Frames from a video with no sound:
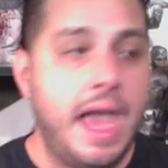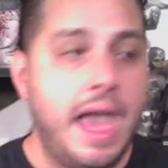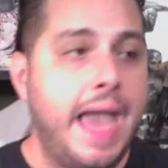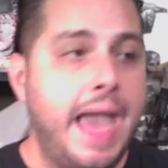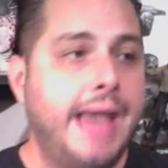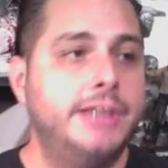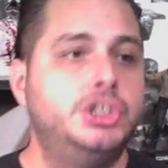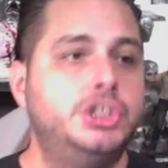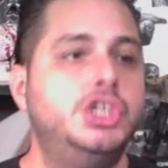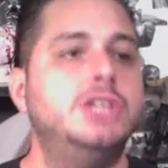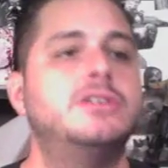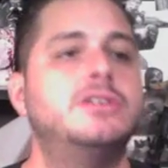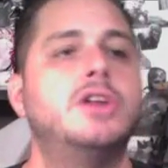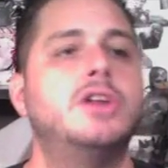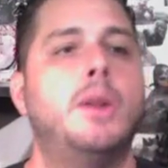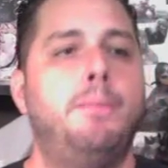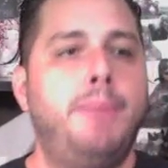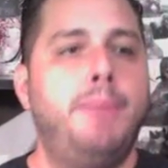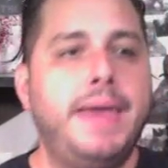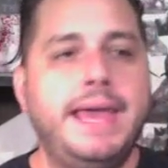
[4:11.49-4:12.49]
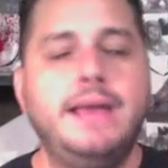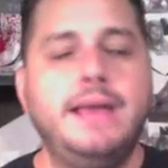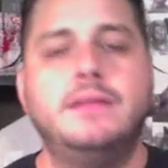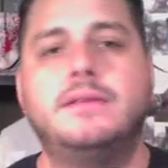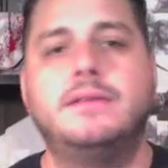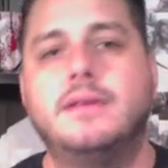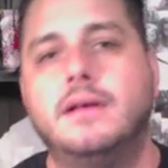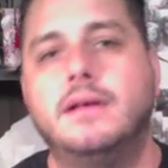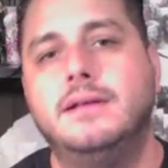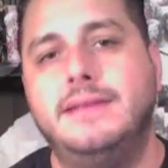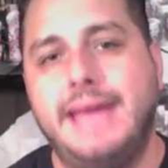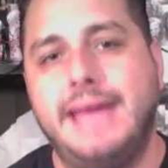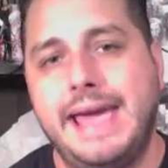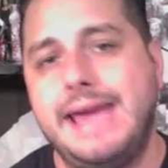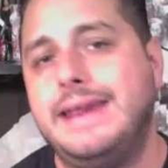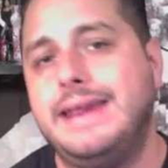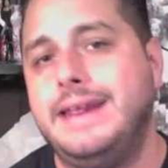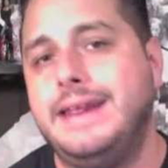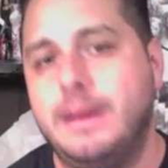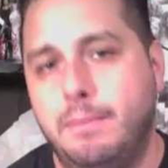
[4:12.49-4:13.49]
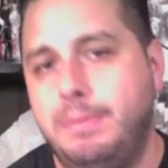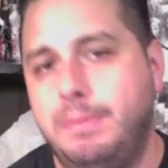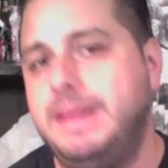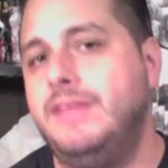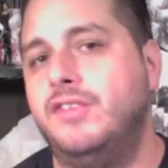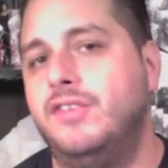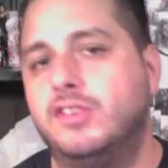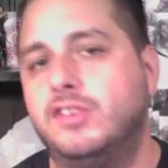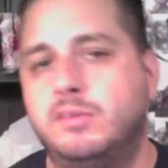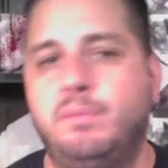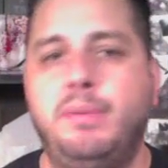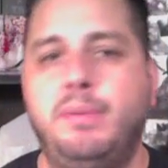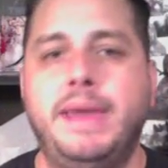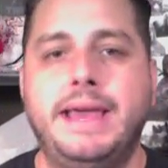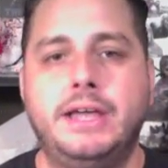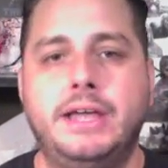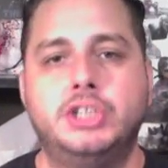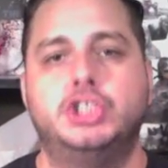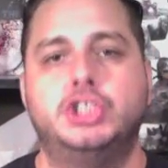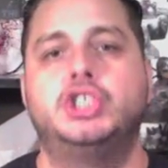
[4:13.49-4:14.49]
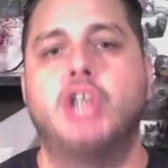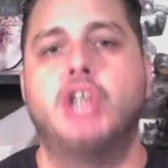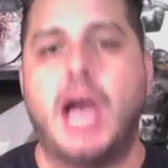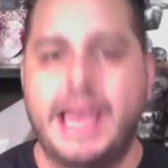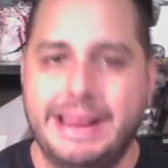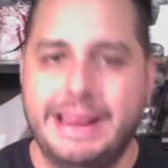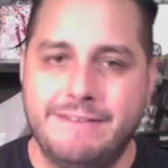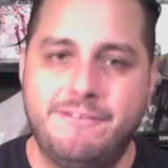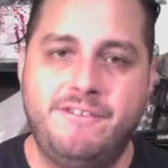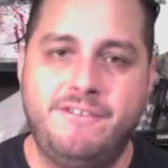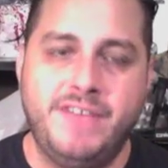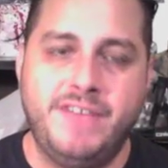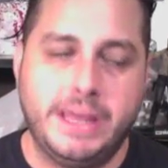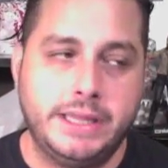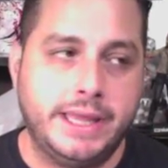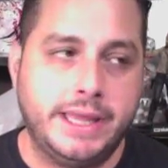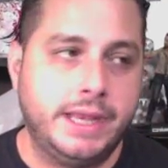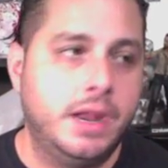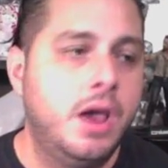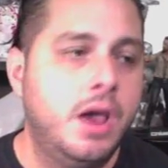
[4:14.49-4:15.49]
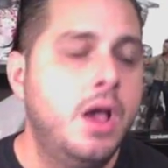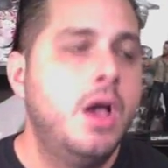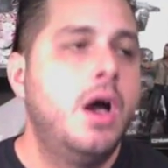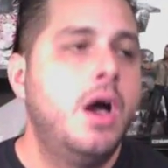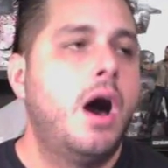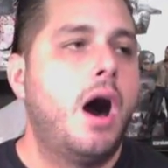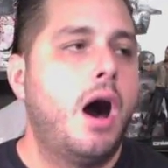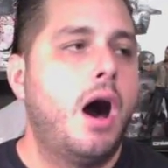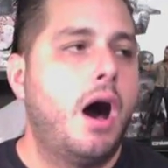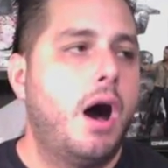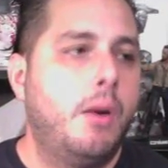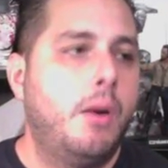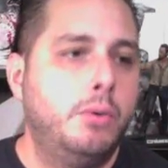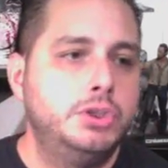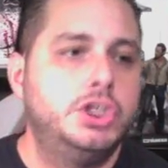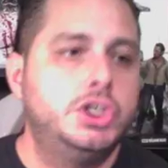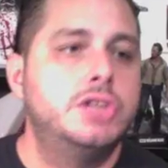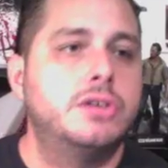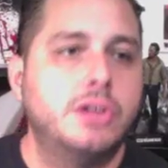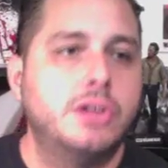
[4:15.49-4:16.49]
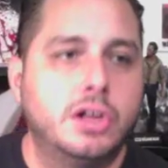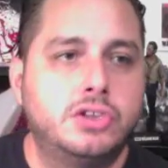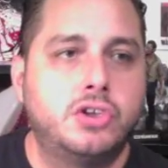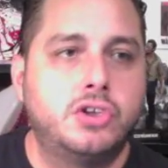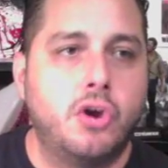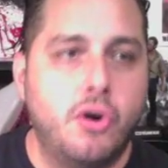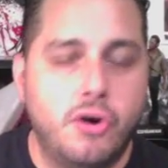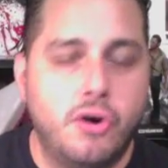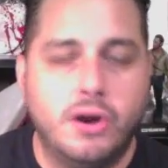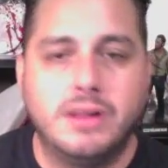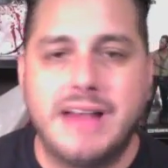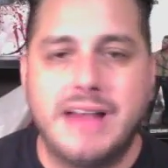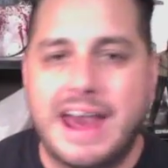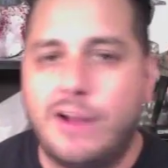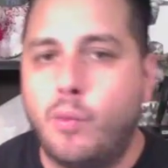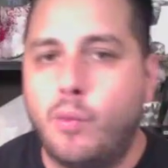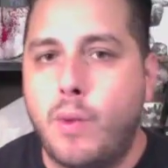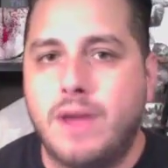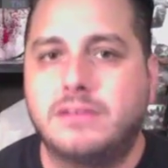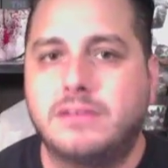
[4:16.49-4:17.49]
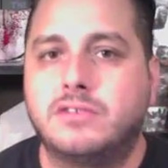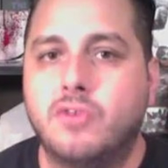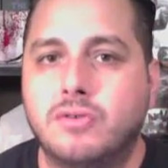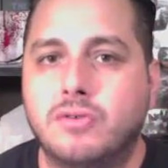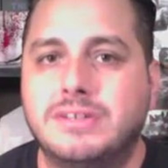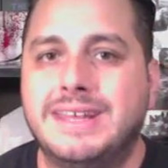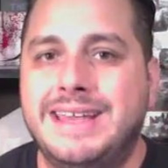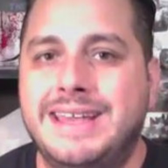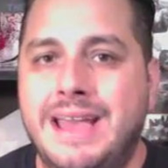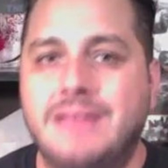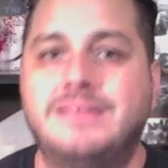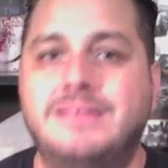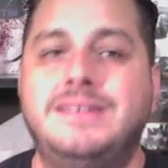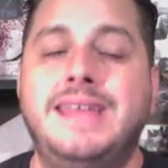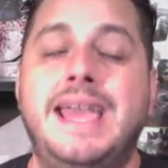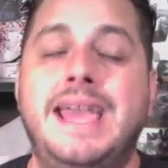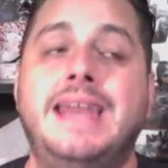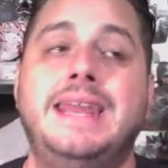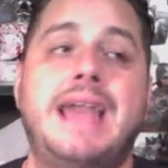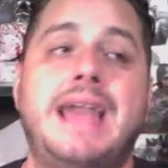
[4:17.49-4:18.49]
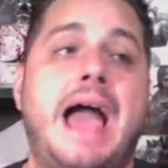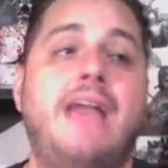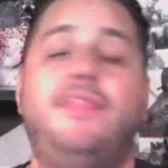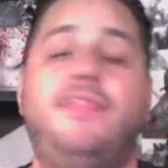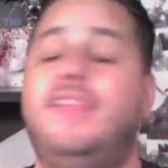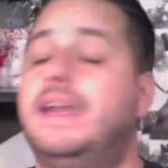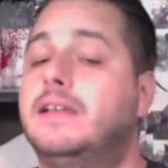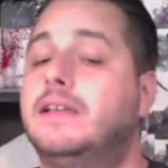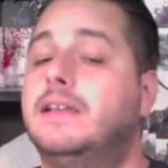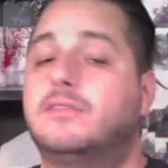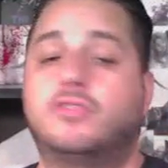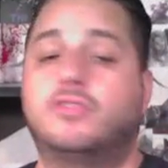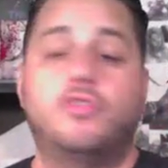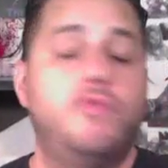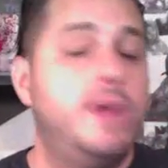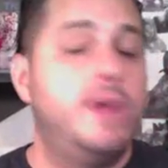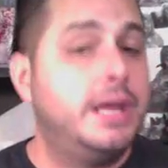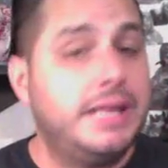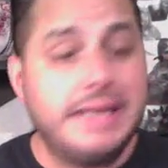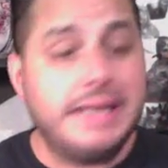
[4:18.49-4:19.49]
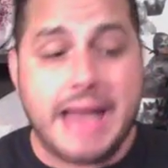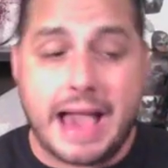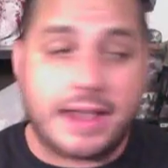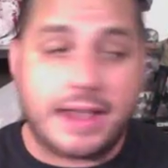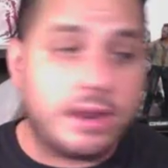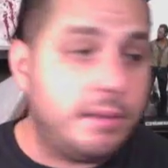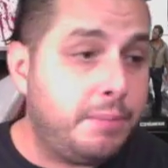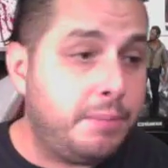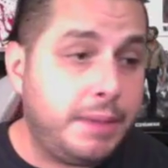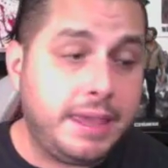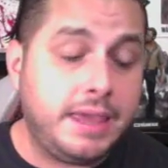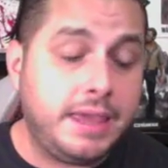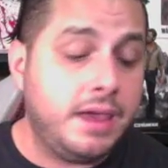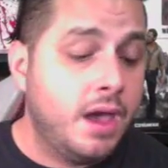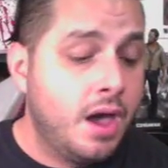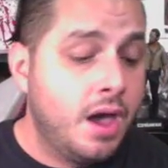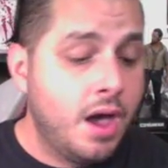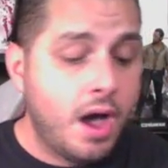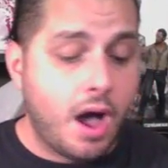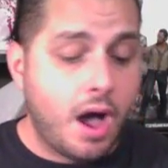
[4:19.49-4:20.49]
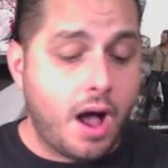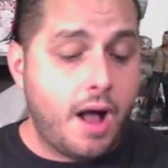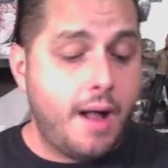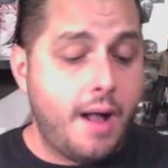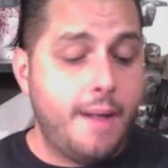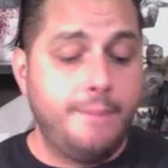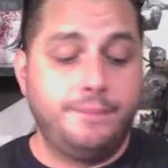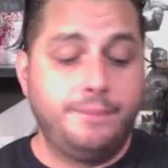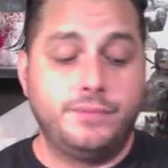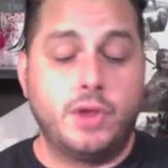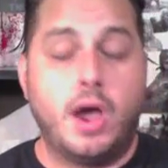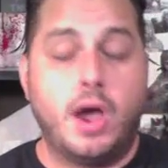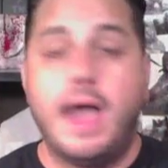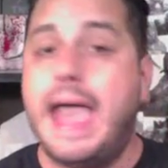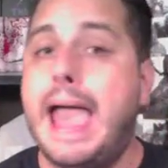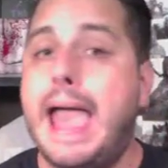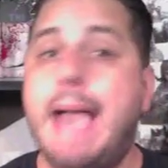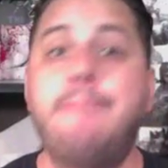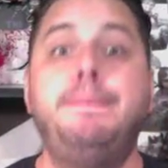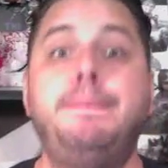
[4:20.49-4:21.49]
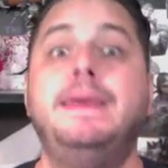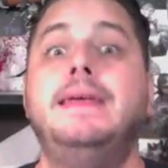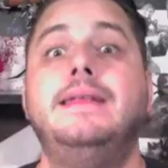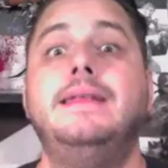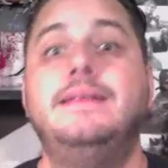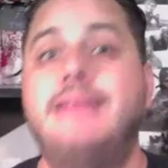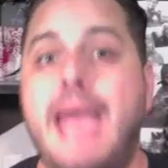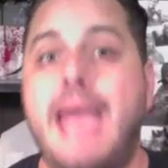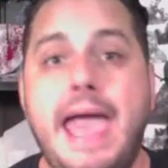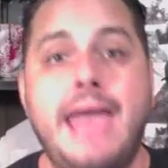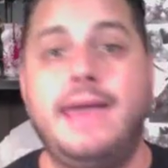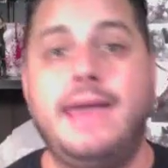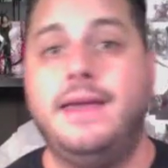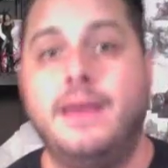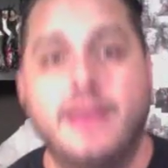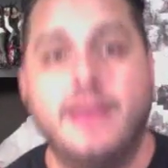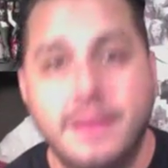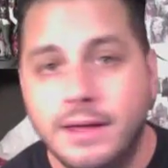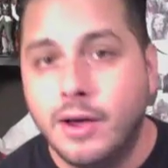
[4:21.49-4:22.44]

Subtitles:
And she's going to paint Dany to be this big, giant villain, which is going to turn a lot of Westeros against Dany. I think it's really not going to be a happy day.